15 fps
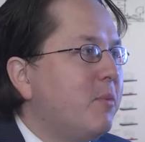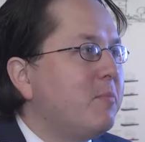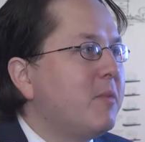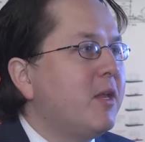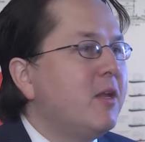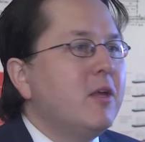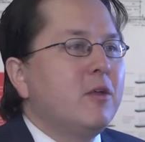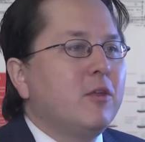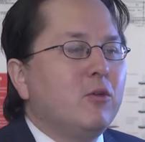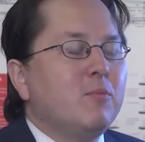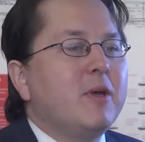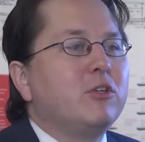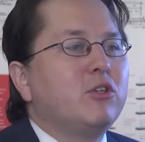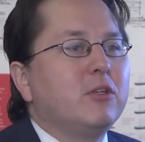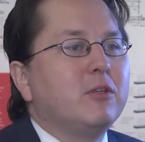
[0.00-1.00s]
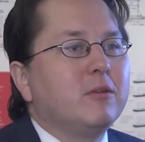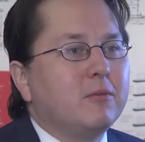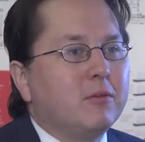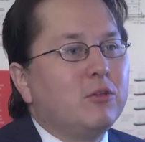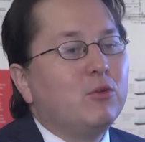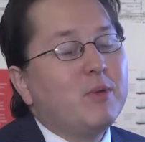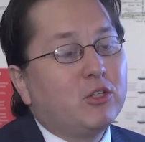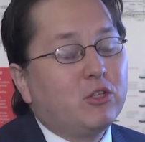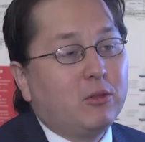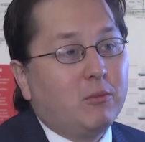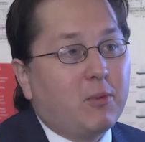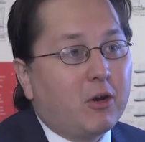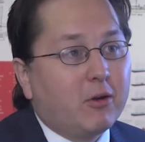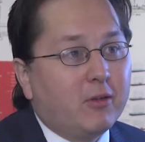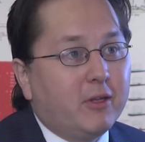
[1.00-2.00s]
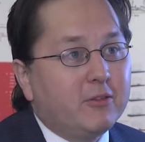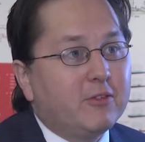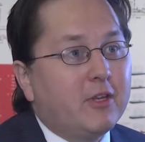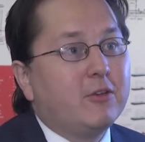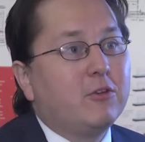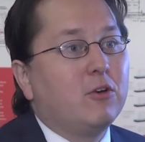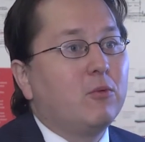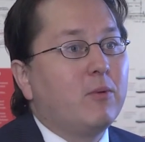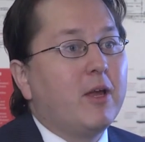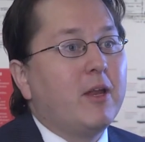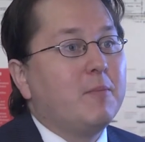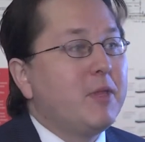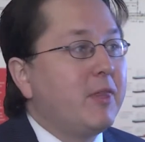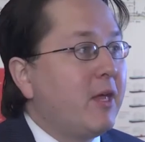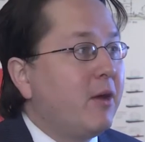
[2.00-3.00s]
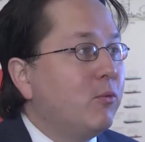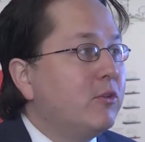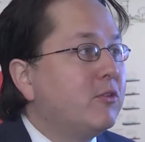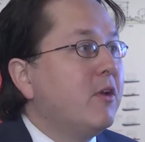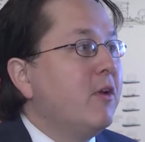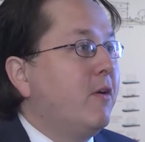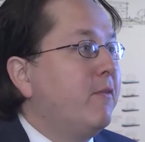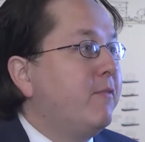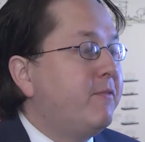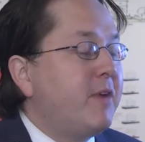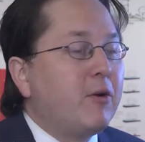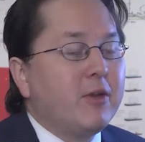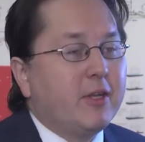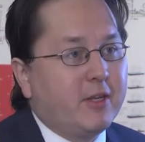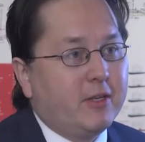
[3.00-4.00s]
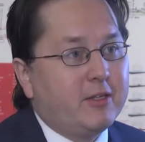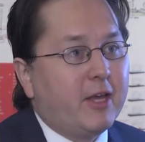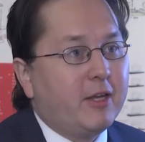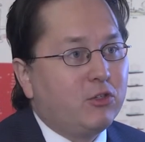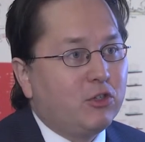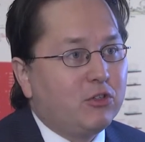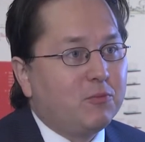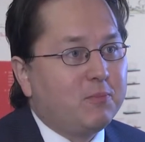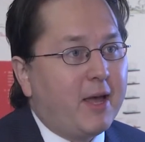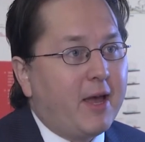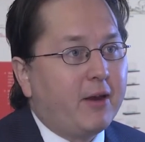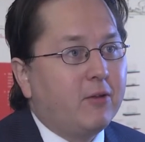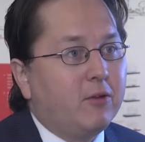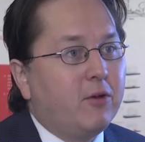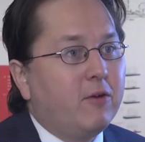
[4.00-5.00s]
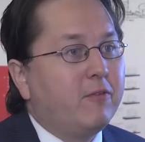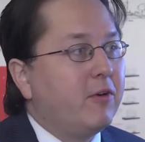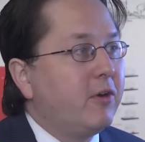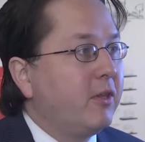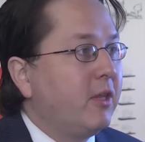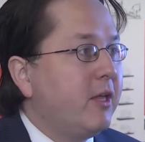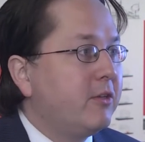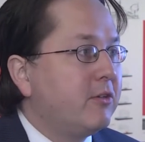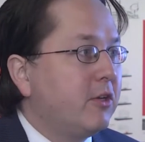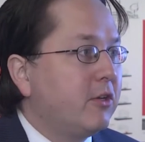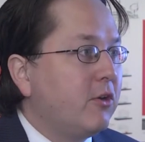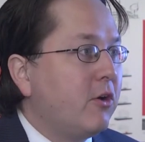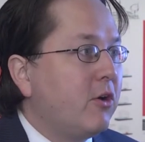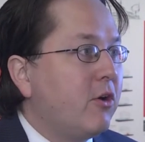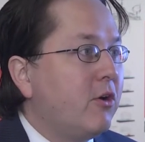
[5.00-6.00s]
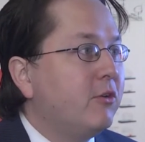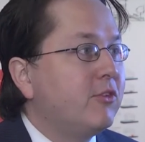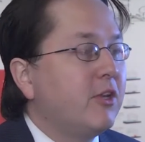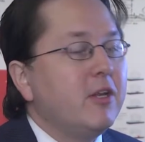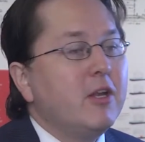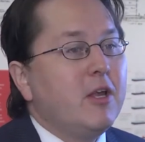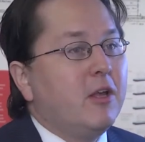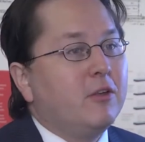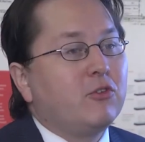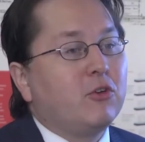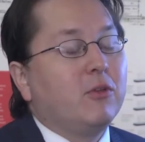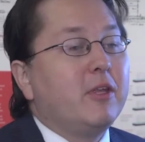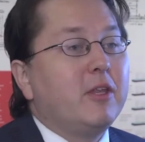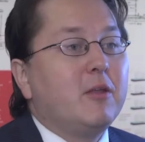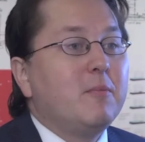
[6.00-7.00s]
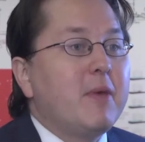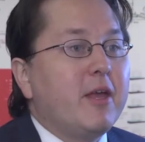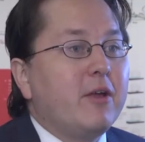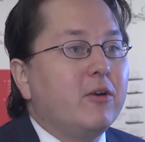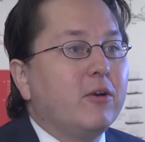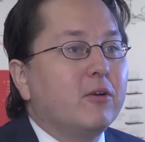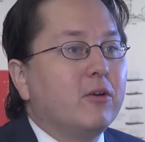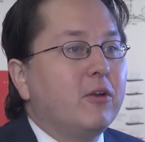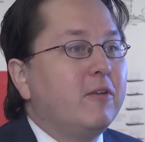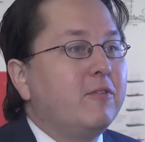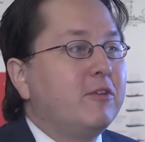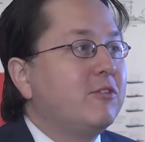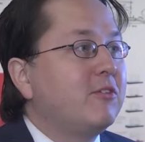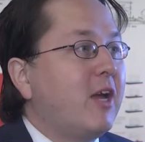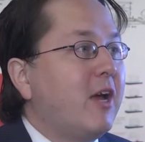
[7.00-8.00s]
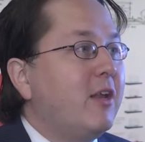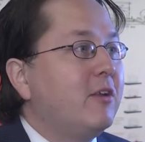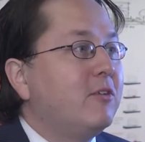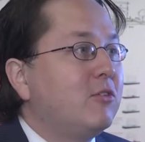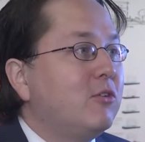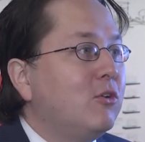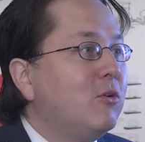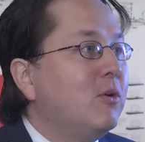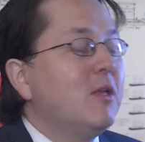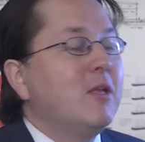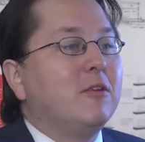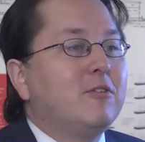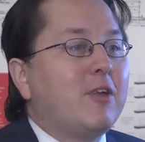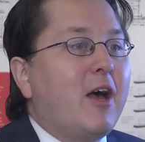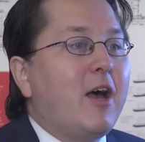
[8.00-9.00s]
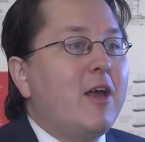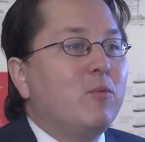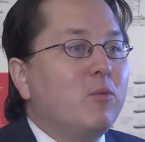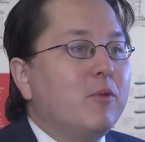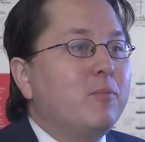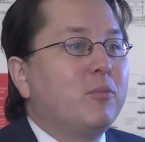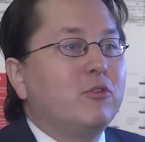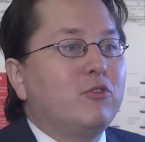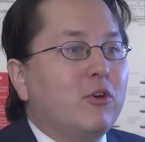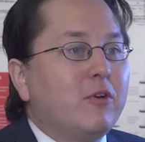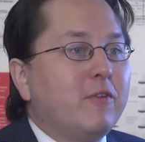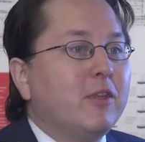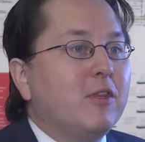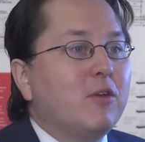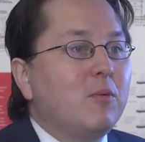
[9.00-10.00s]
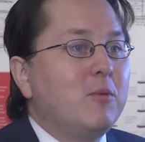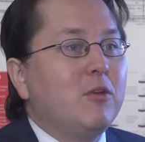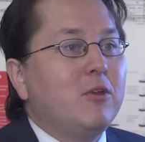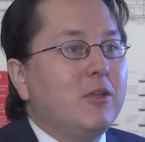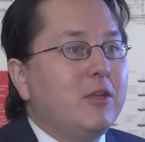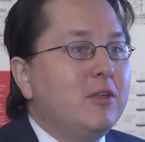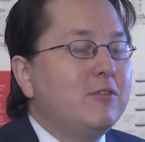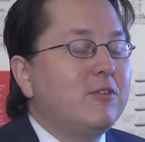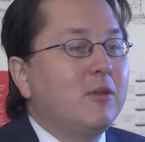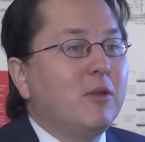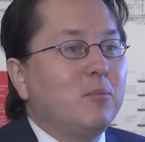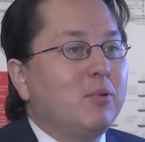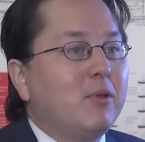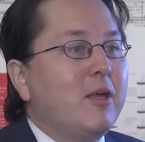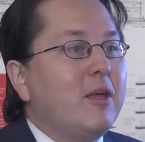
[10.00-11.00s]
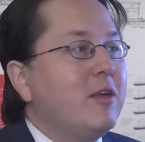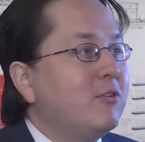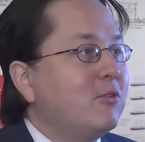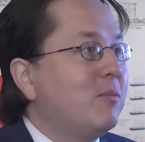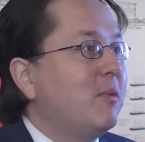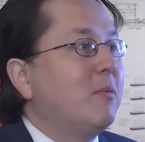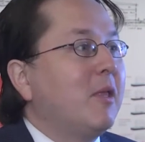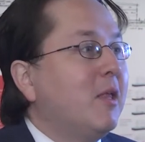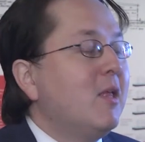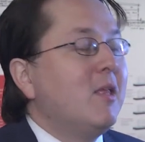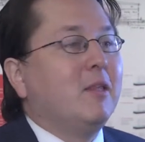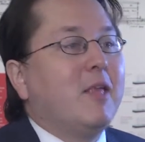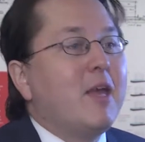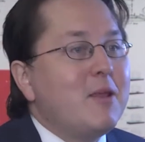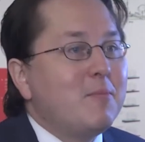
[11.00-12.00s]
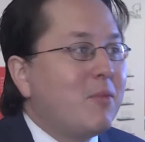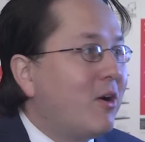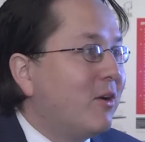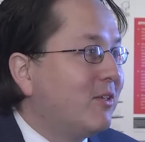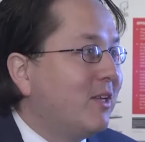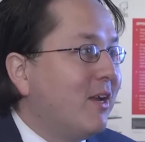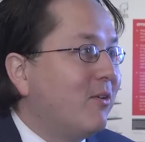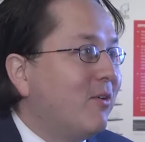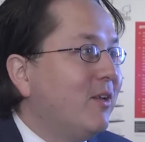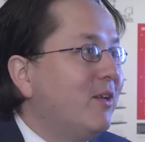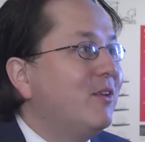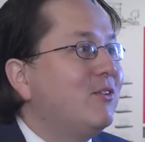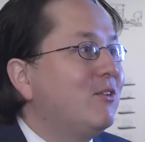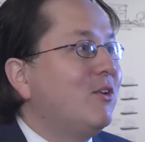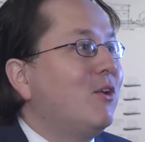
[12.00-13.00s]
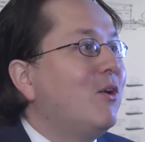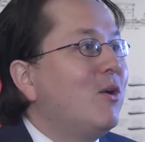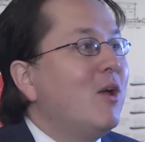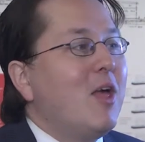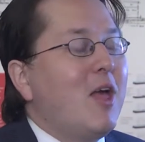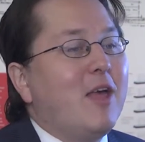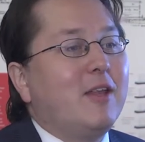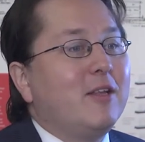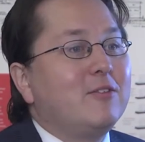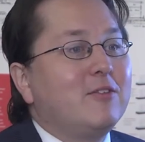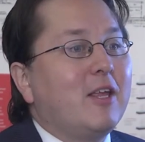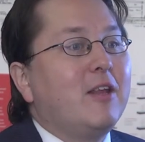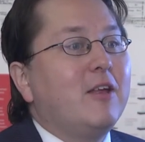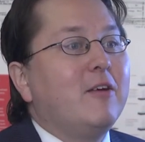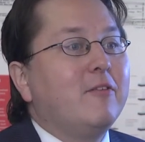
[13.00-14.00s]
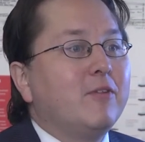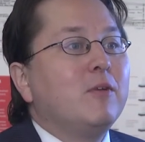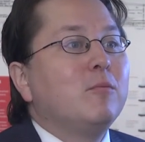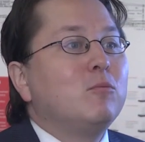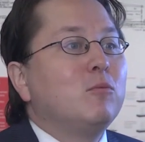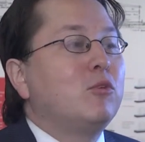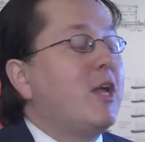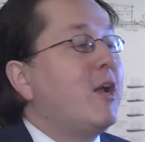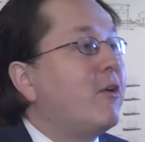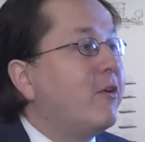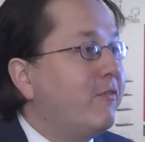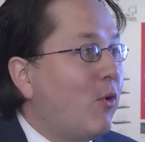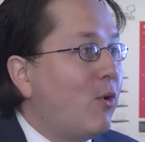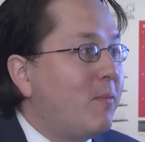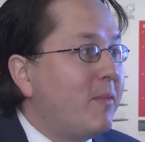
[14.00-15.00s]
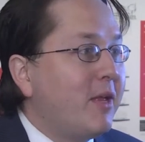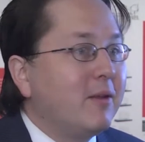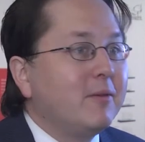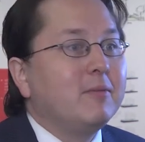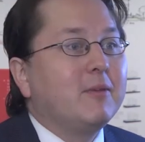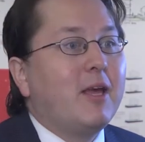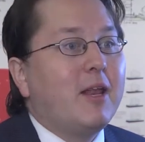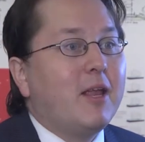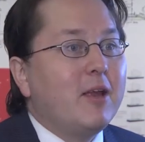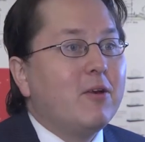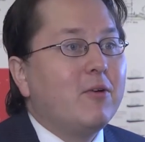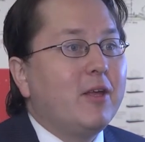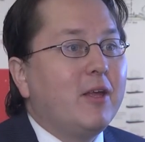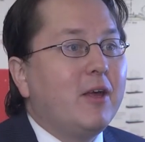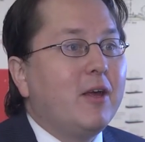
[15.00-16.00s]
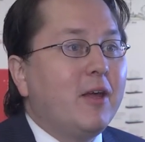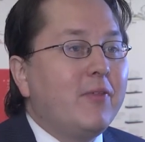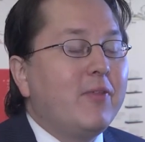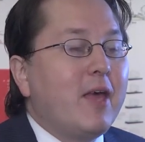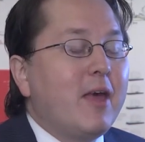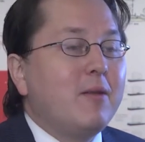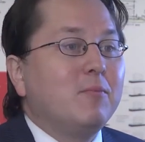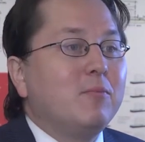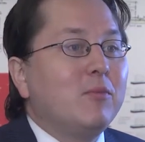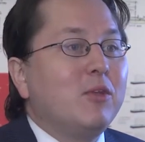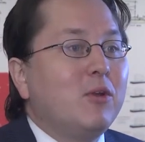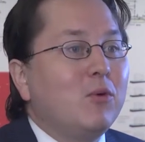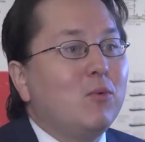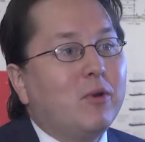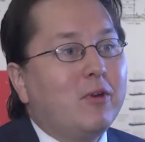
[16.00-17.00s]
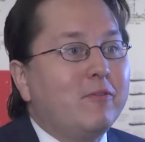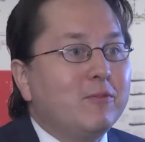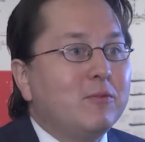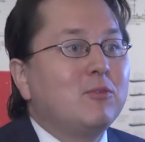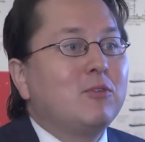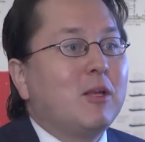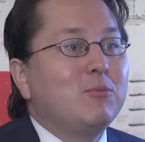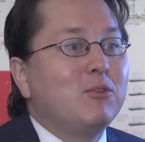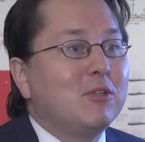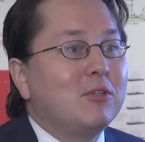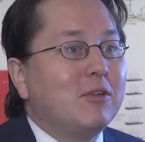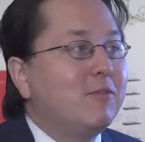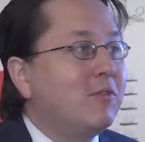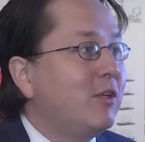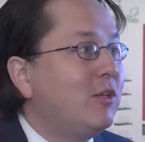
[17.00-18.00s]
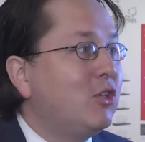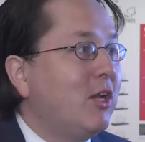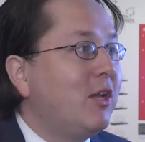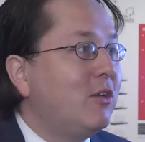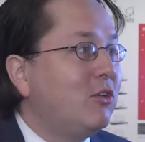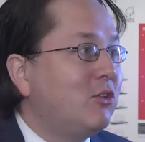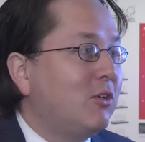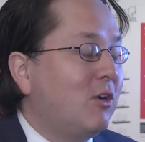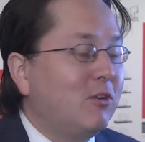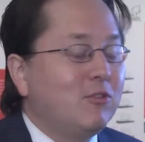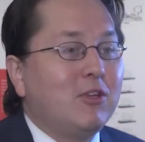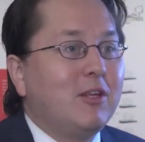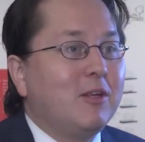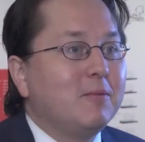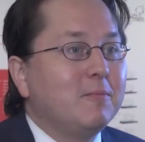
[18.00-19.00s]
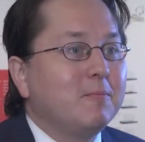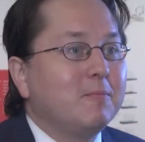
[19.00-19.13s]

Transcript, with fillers: I mean, sure, you mentioned I mean, you mentioned the Barclay Center, right? I mean, that was very contentious battle over Atlantic Yards, and certainly the mayor could have decided to side with preserving the communities in, in place, maybe landmarked areas, you know, and instead of terraforming that area, and that you know would have substantively changed our city.